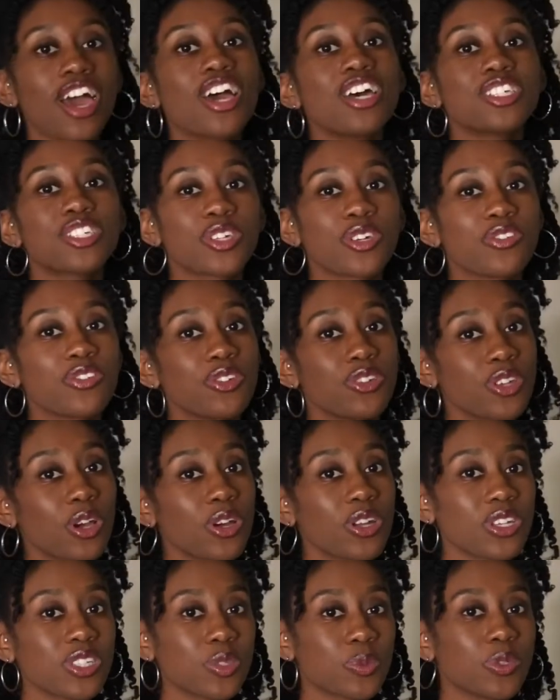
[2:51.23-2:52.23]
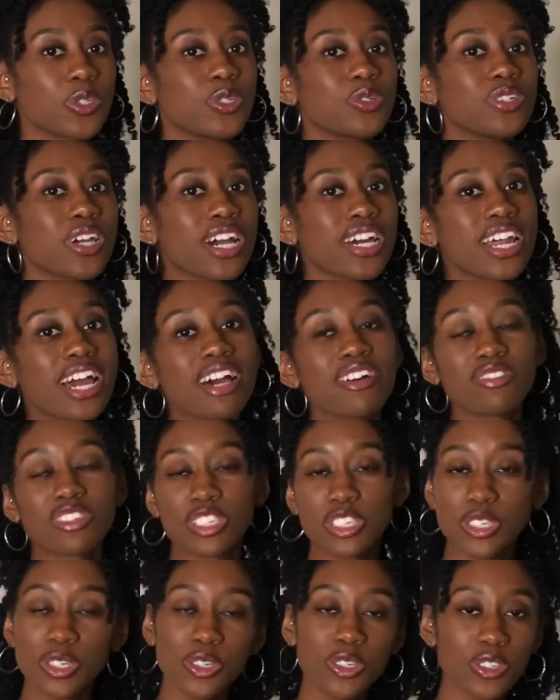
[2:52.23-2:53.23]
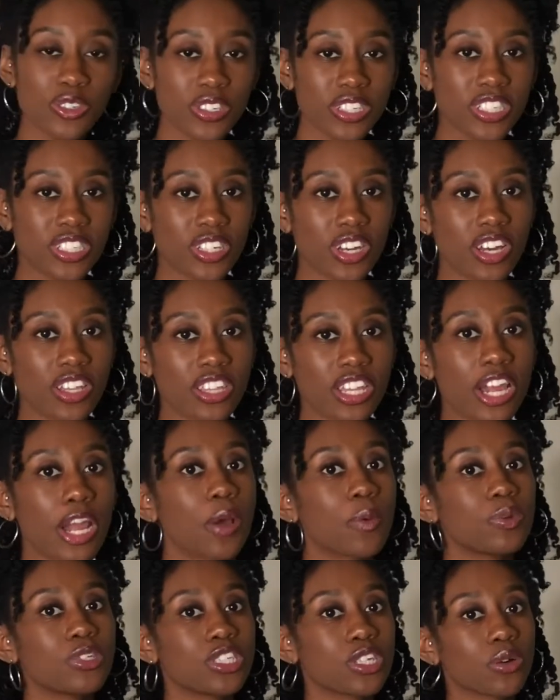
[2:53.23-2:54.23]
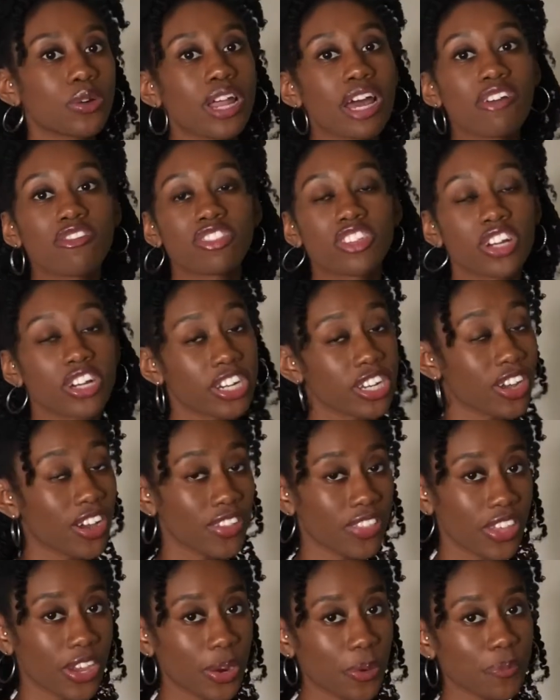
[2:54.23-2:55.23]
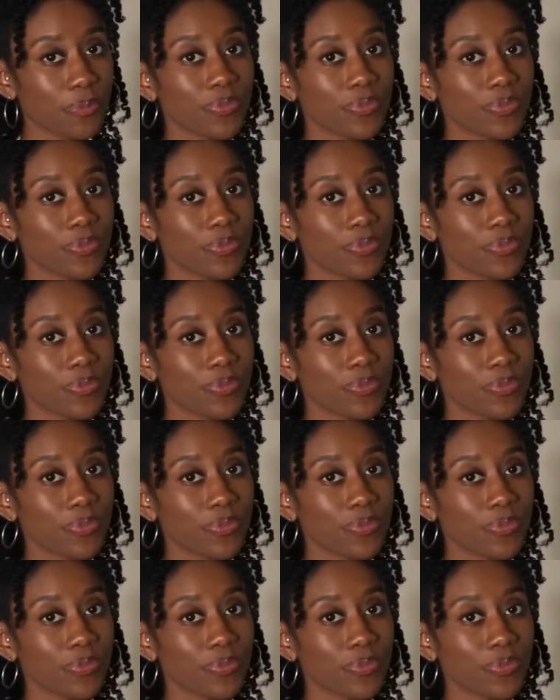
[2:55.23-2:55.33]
So if you notice, we do not have 0 degrees on there and we don't have 30 on there.